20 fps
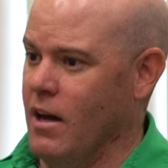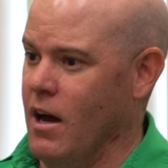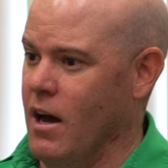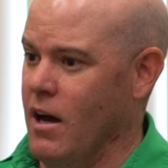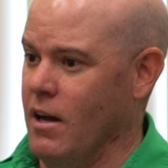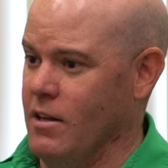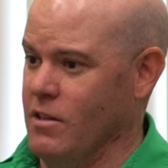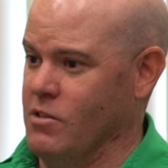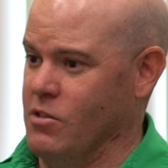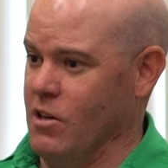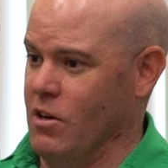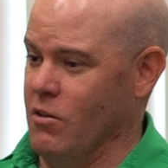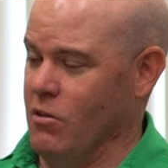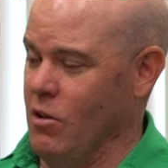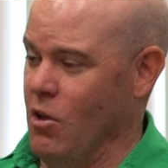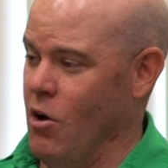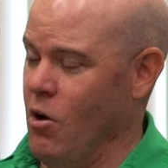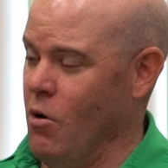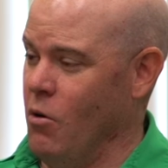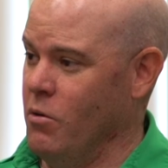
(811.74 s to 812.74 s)
it's going to
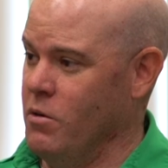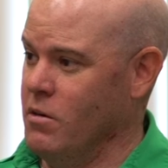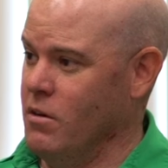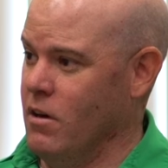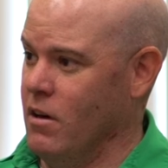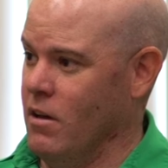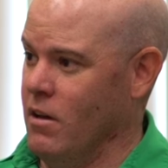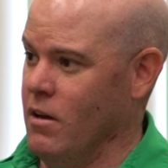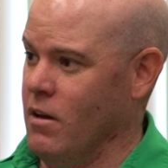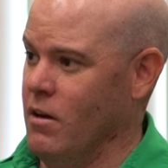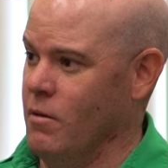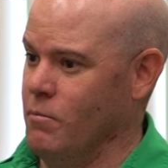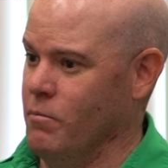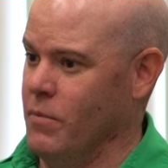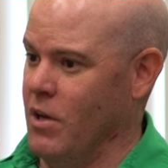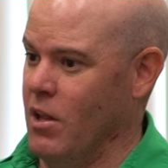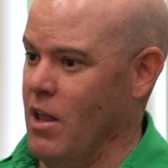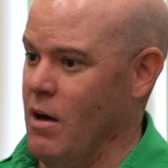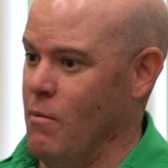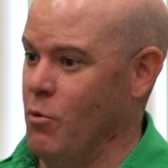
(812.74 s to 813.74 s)
load
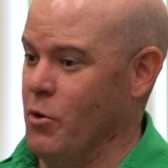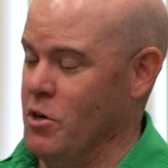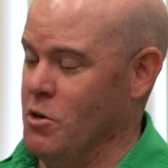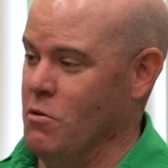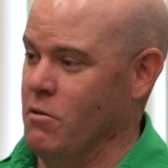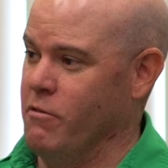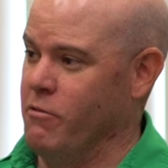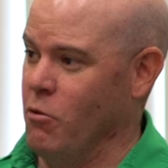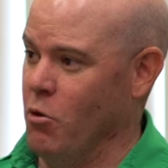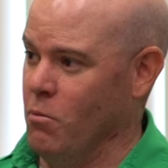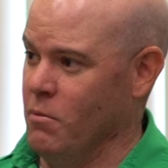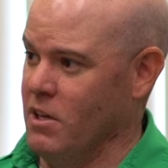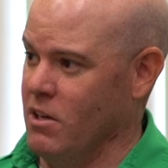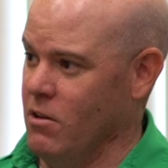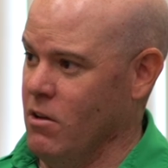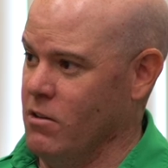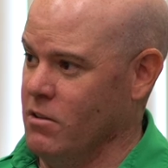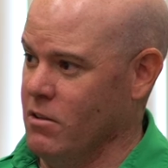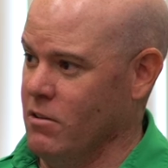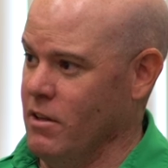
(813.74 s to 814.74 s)
a lot more uniformly
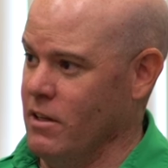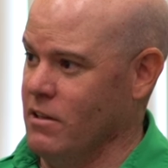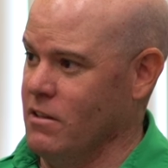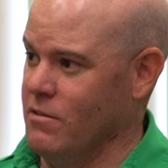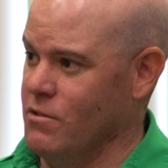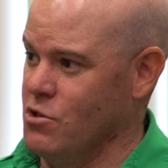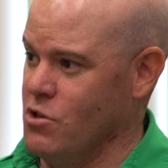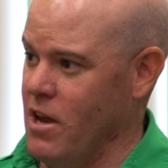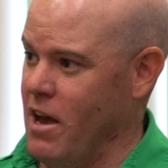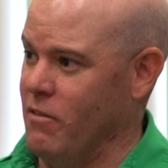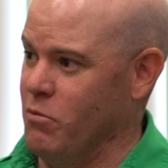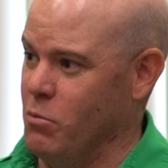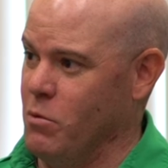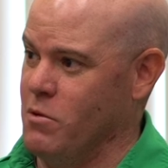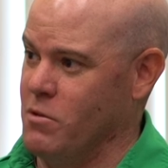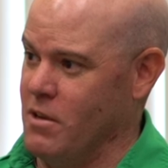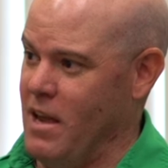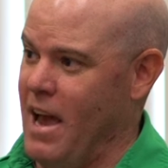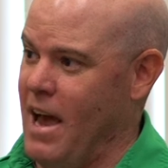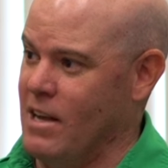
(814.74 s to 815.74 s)
along the length of the shaft.
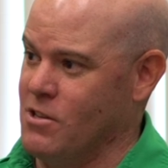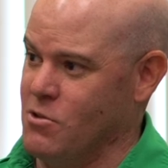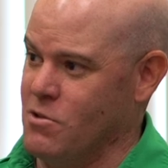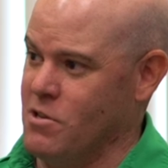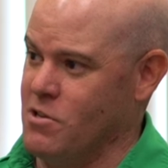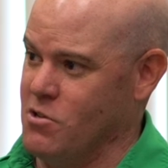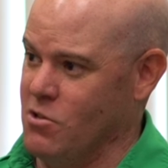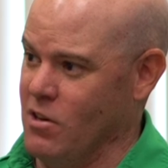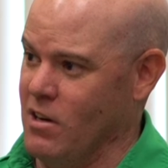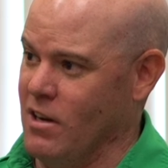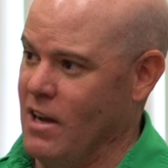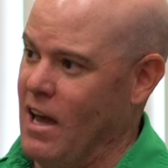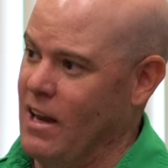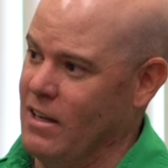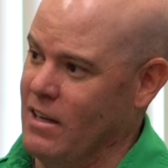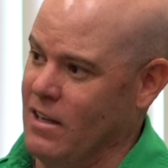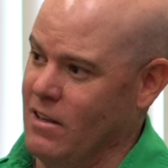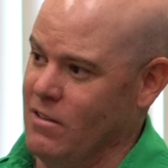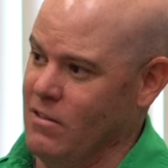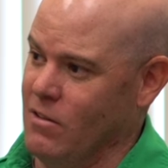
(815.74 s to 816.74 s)
Whereas the hazardous, you're going to
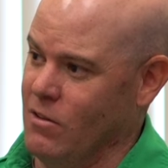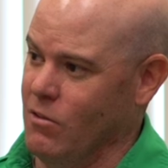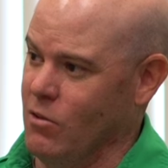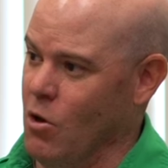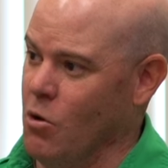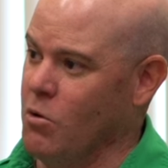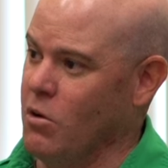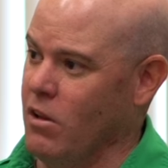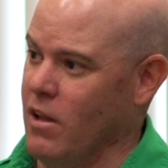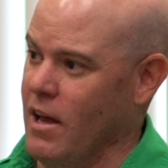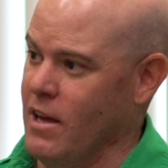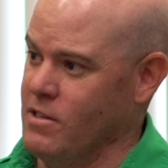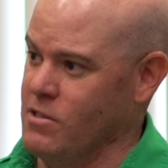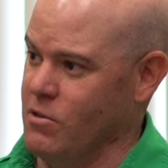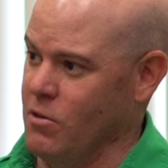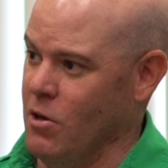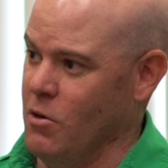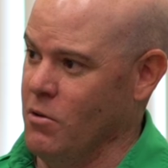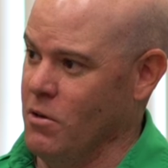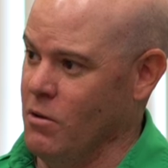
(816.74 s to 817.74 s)
kind of get
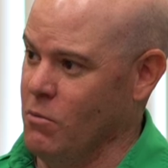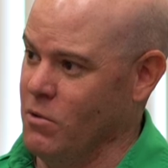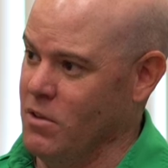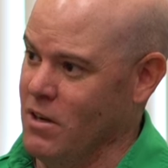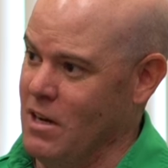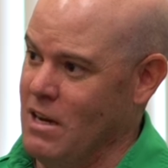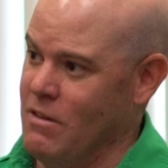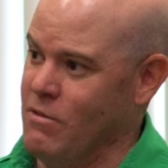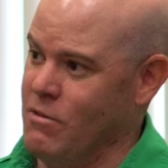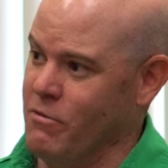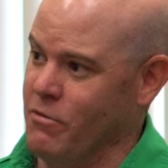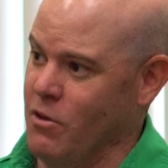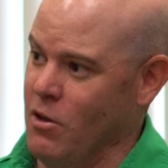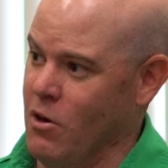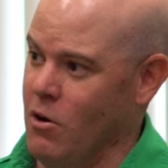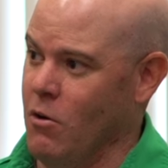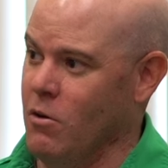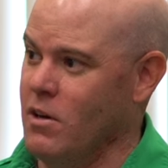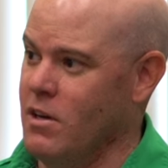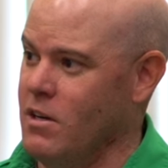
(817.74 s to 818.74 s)
localized loading. With an
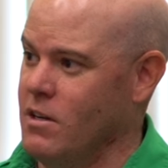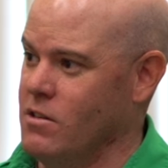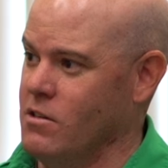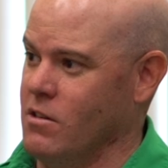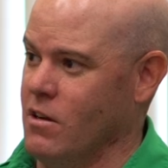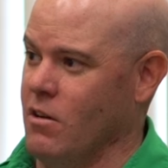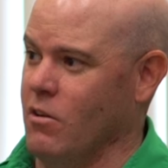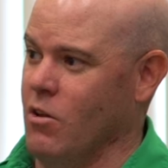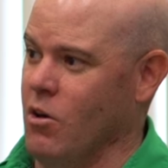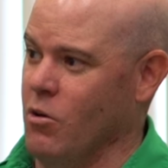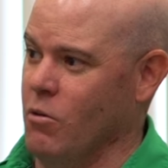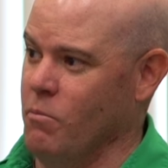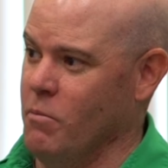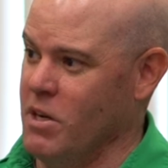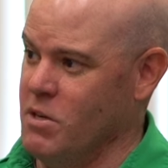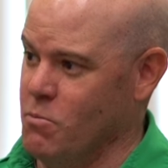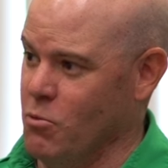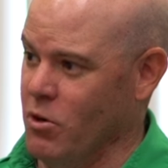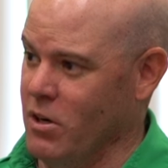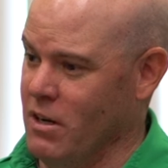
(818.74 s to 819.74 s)
Evenflow, it's going to load
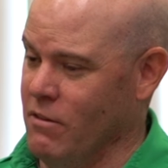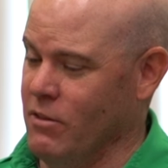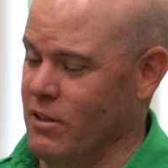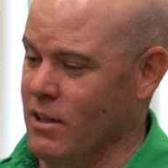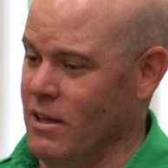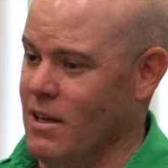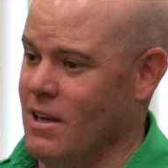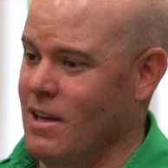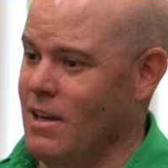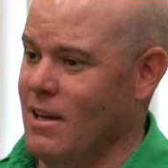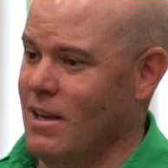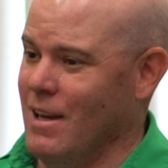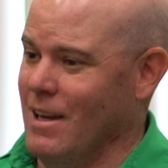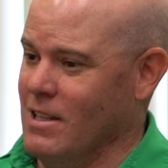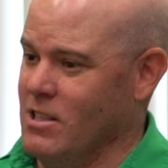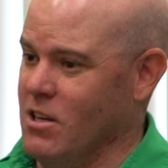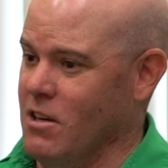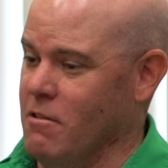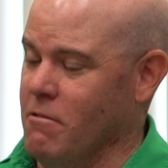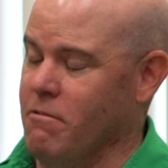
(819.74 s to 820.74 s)
much more evenly.
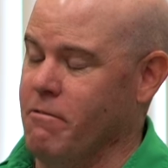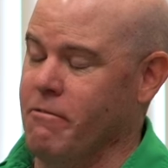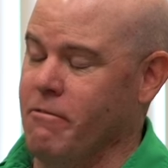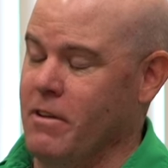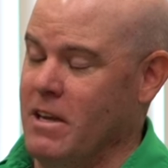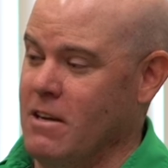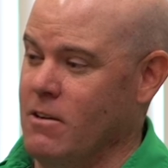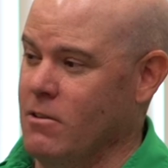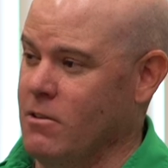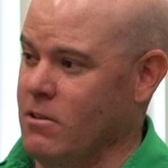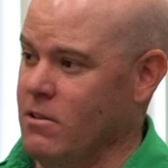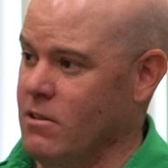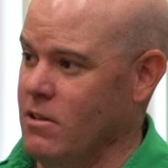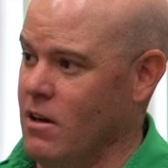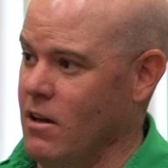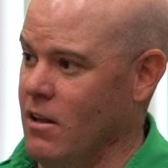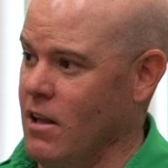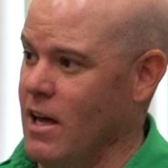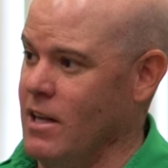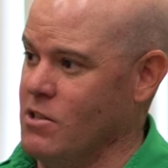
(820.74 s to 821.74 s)
It's going to feel
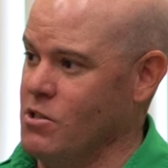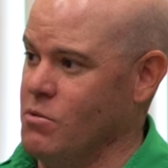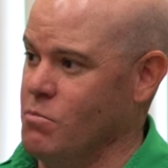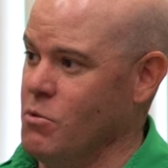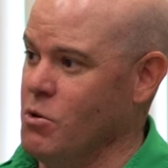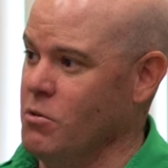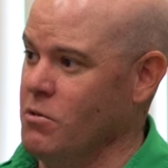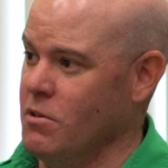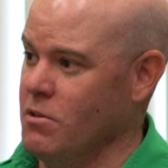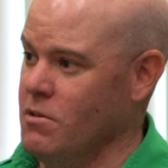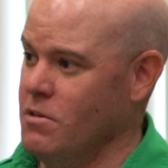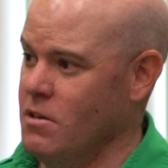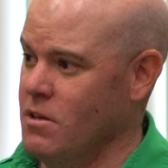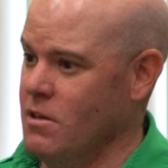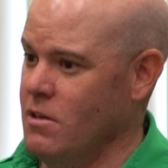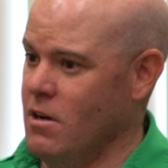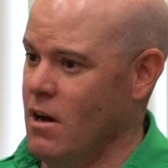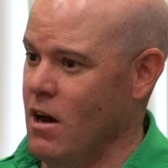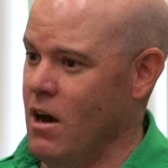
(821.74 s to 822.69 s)
a lot smoother.